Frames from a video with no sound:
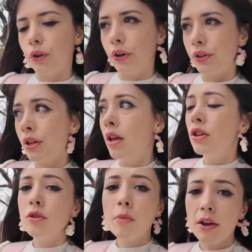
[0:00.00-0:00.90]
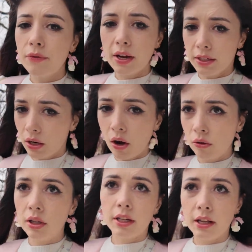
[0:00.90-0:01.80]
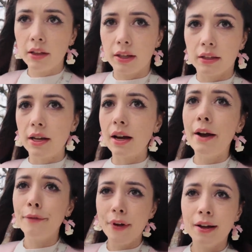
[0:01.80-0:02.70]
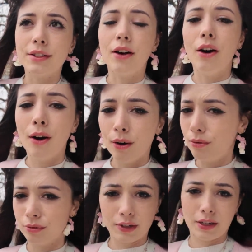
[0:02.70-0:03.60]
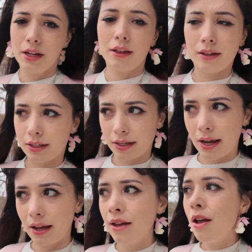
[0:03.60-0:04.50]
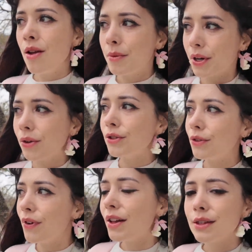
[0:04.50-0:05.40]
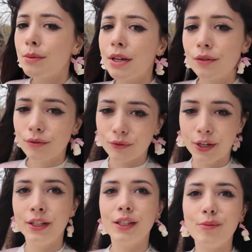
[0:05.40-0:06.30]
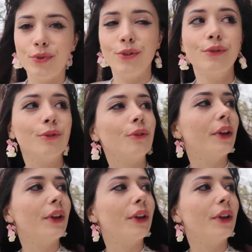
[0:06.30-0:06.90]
road. You might find a whole lot of nothing. Like, I found a whole lot of nothing today, but I also found some like really beautiful